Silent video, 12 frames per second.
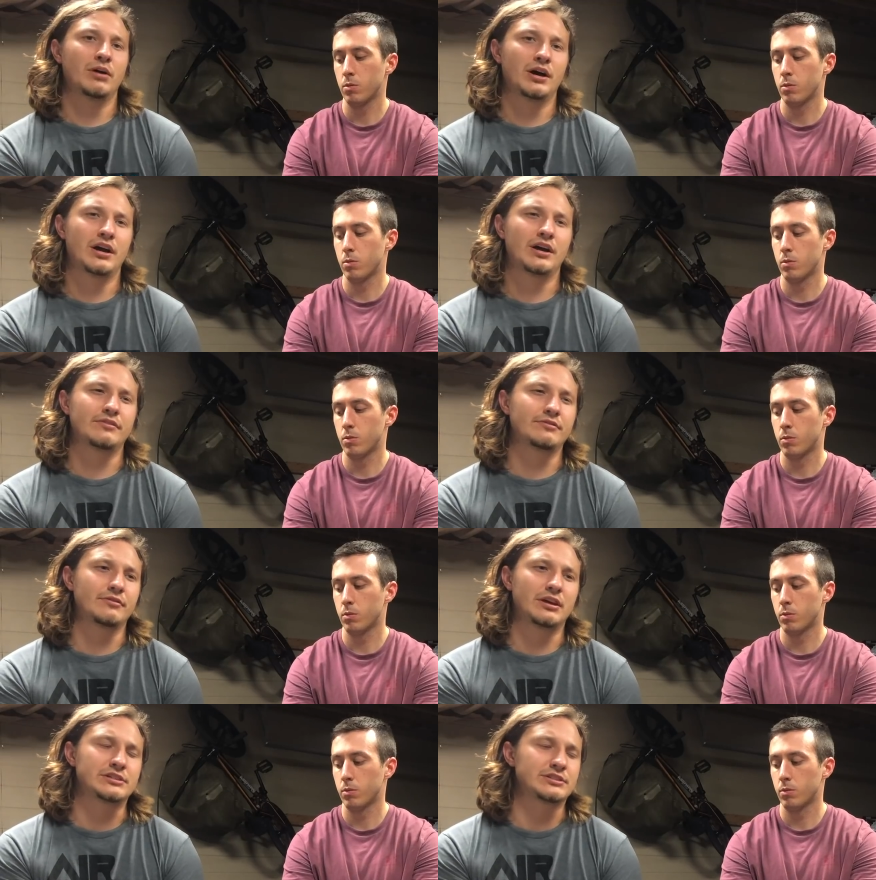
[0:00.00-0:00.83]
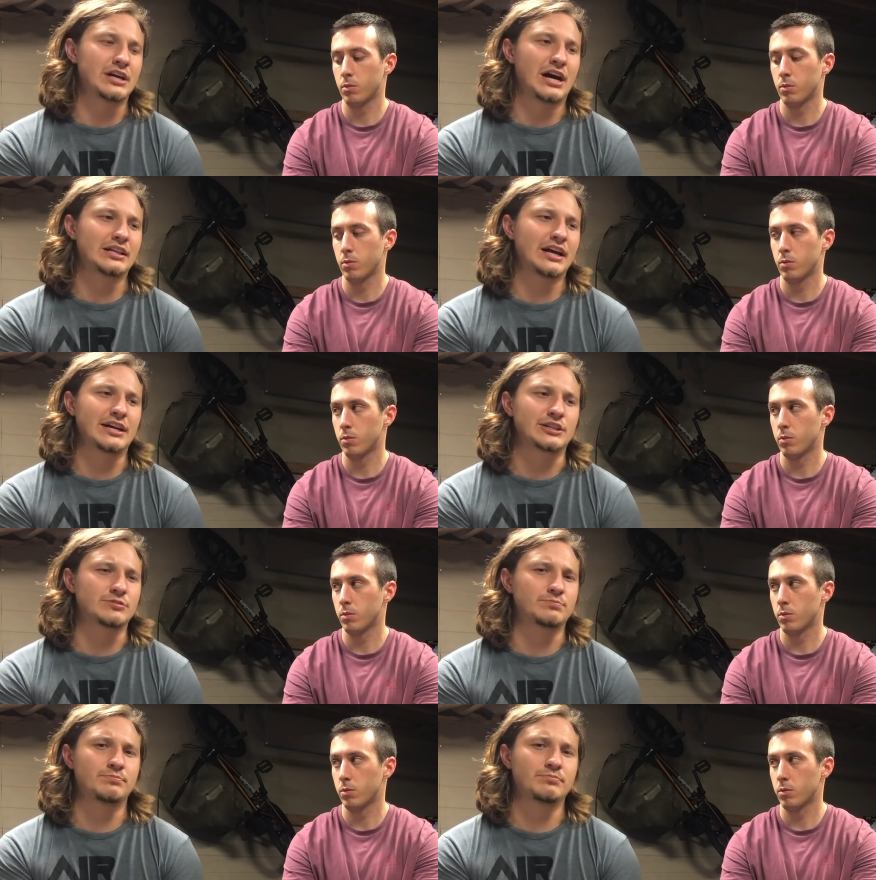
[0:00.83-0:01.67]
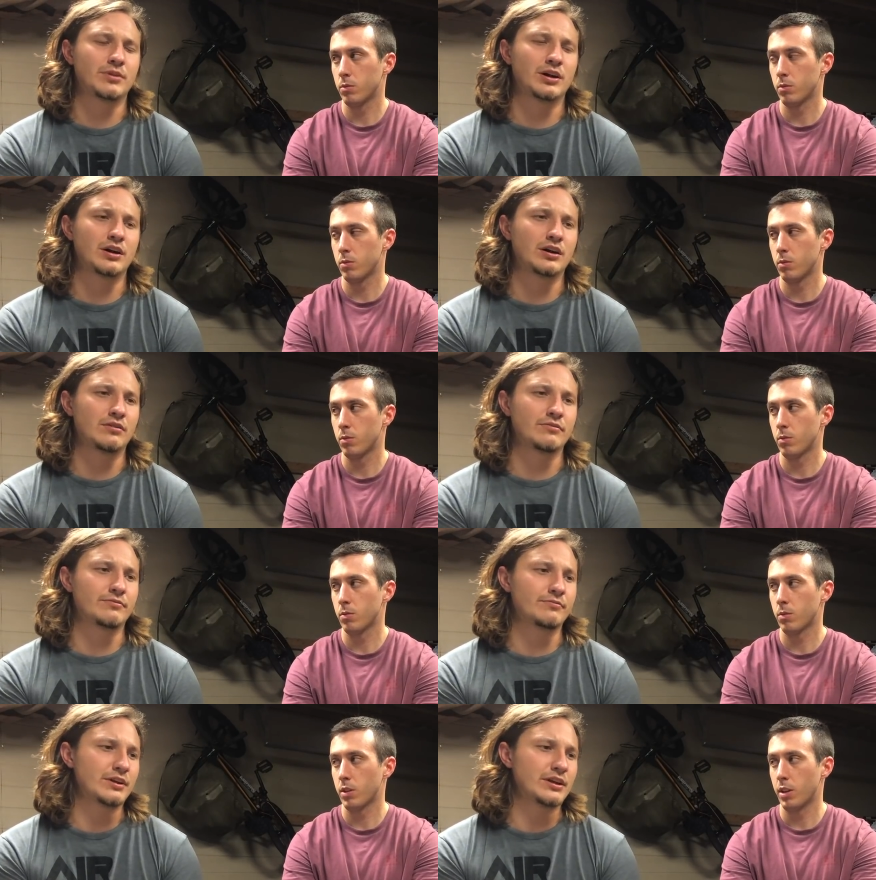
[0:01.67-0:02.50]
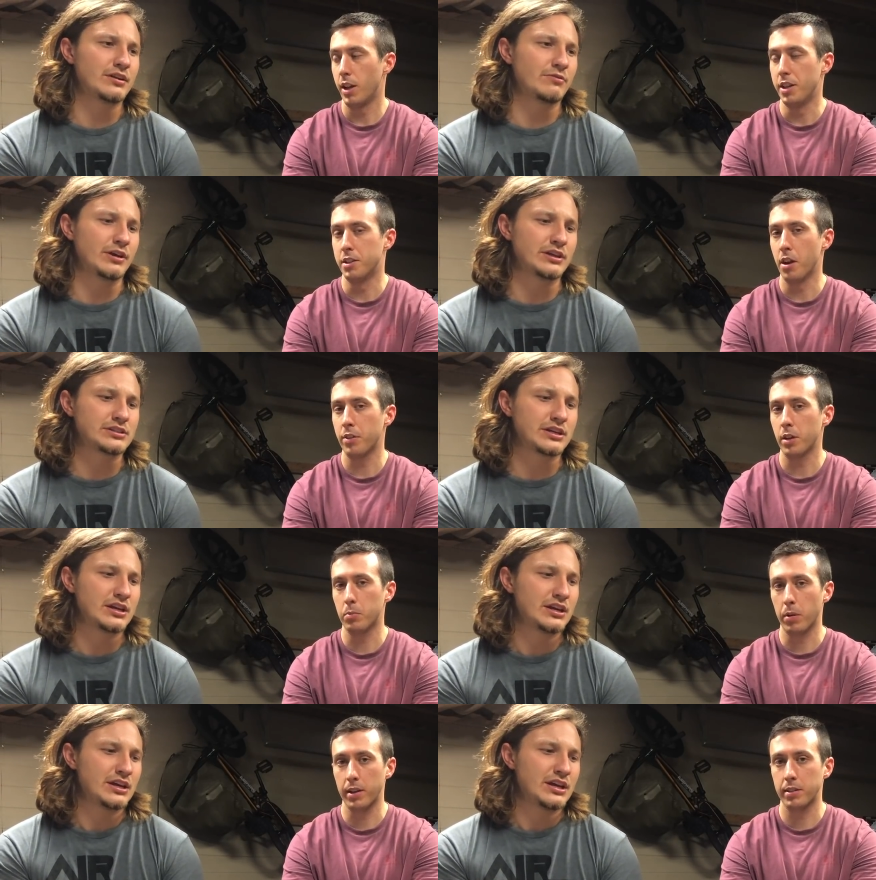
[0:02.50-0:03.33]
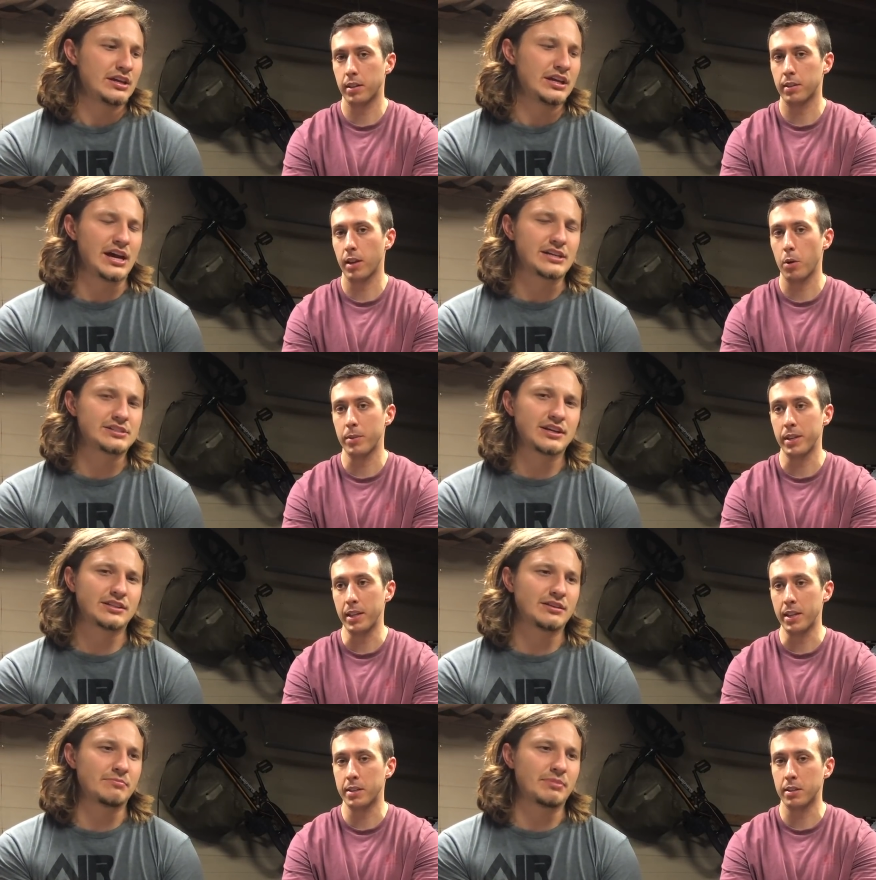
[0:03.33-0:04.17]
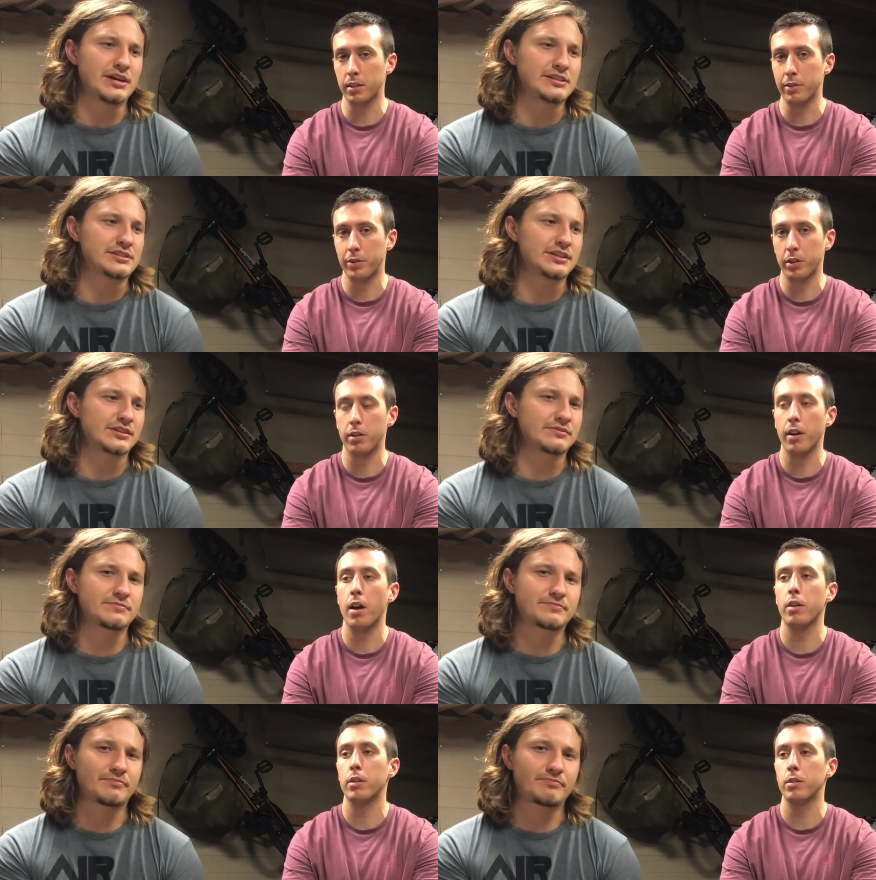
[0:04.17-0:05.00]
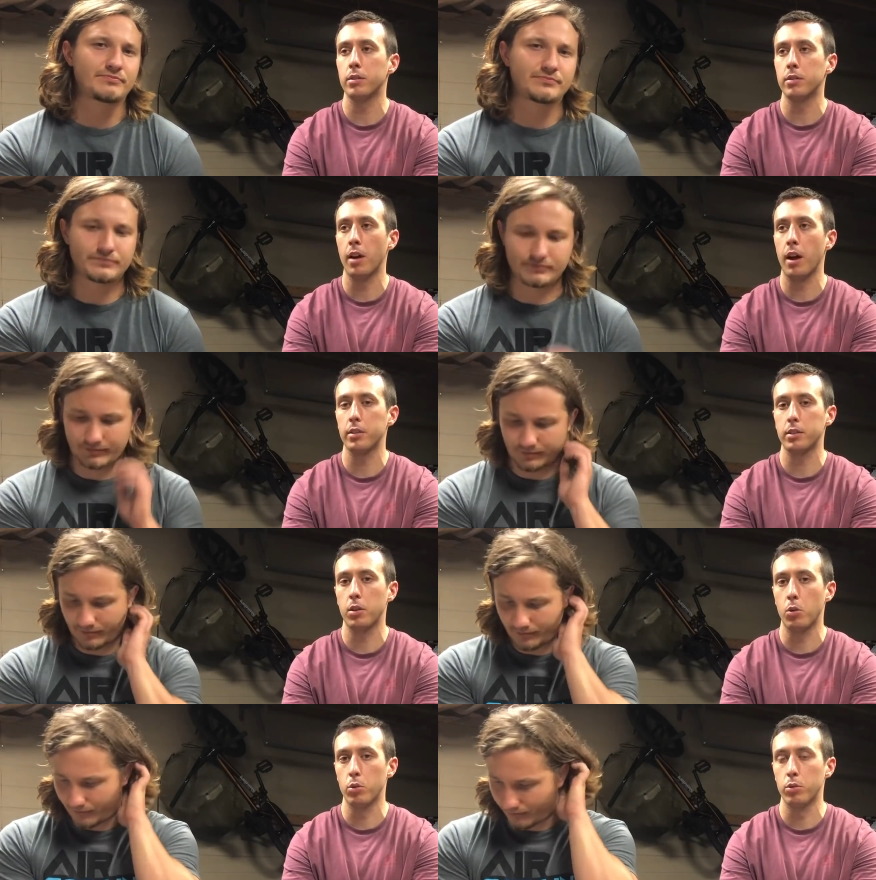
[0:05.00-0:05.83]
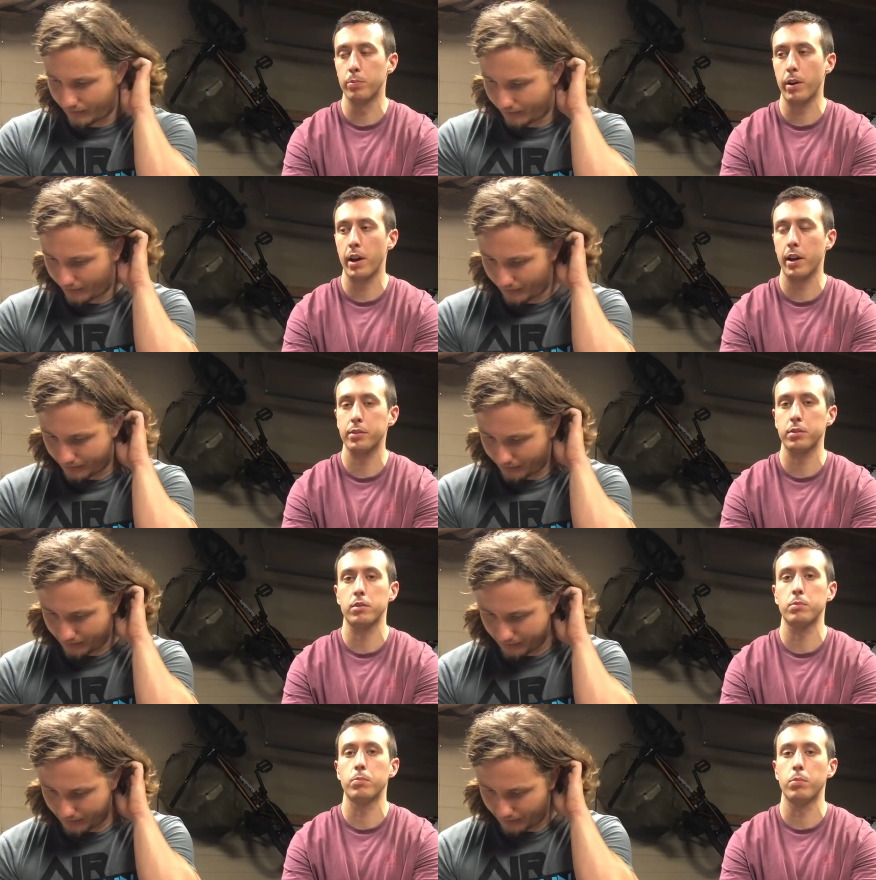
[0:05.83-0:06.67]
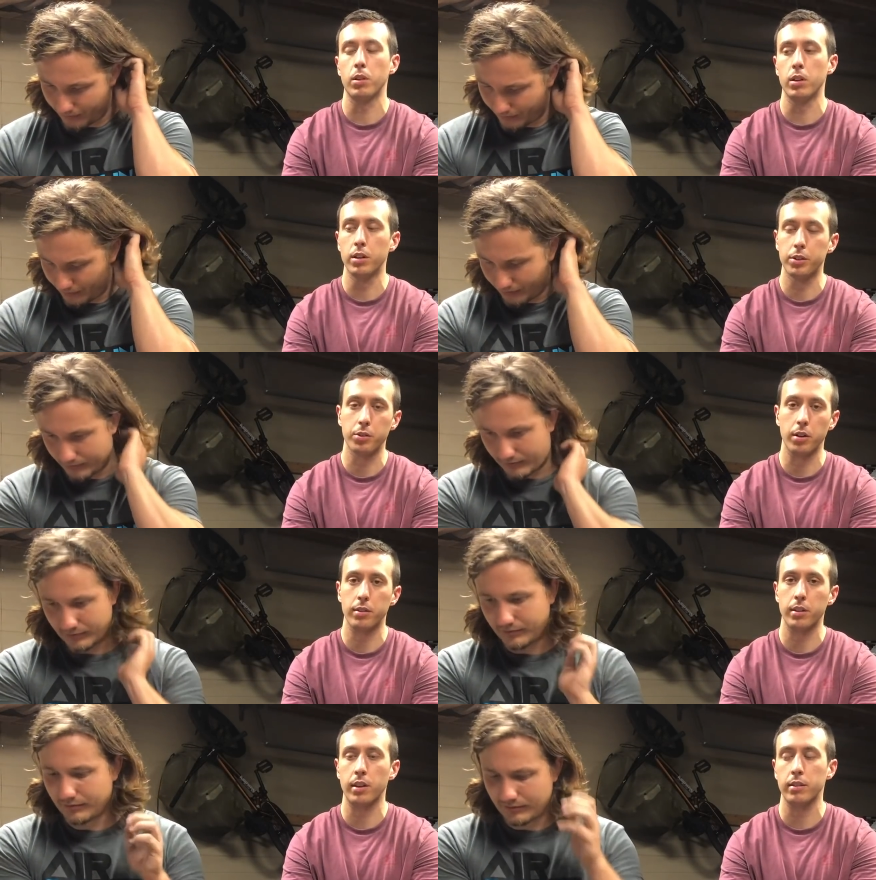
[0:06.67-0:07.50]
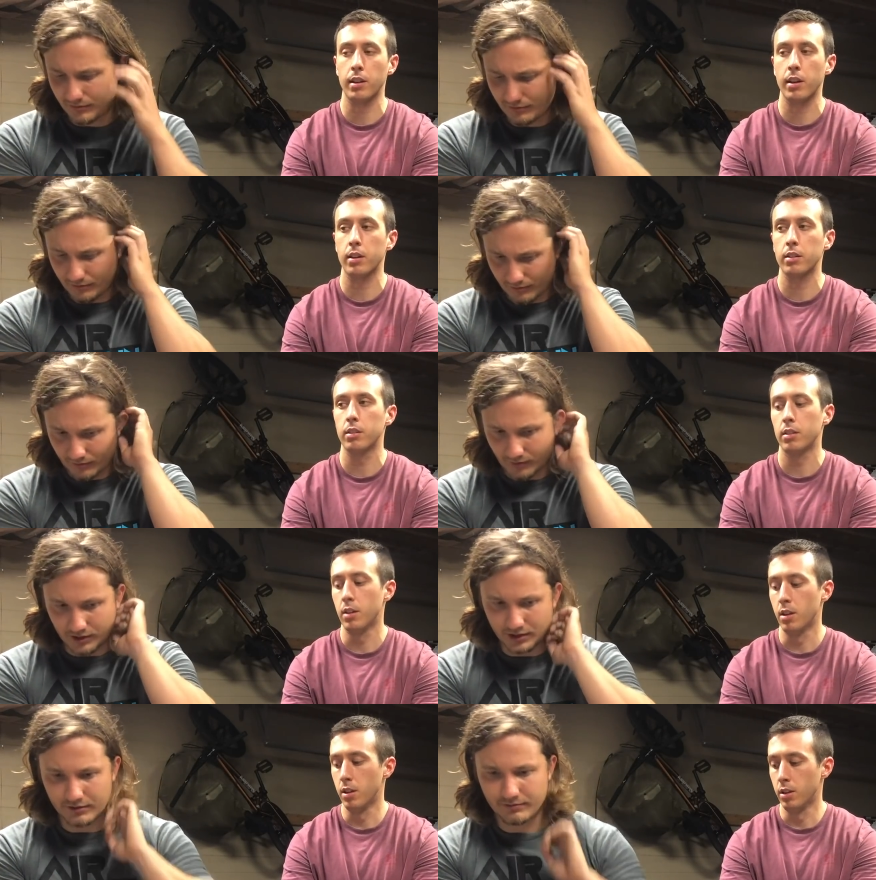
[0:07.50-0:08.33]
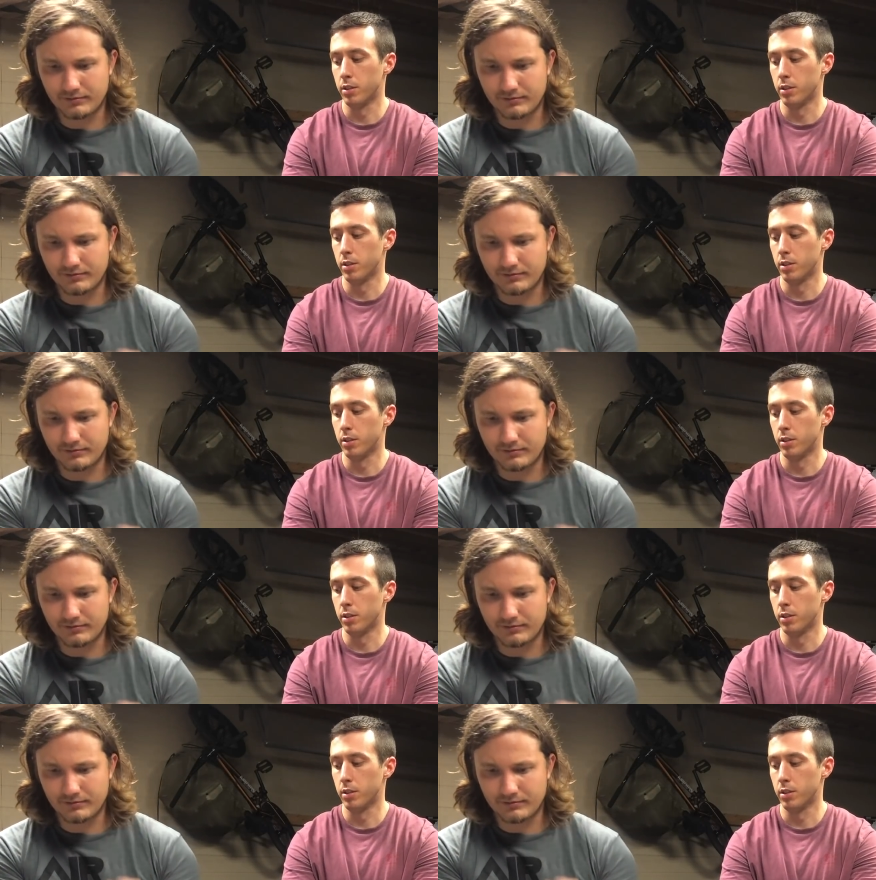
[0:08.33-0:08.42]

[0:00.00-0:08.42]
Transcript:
Speaker 1: but it's not like
Speaker 2: it's nothing basic. Yeah, it's nothing easily figured out. It's not coil packs or plugs or anything like that. Yeah.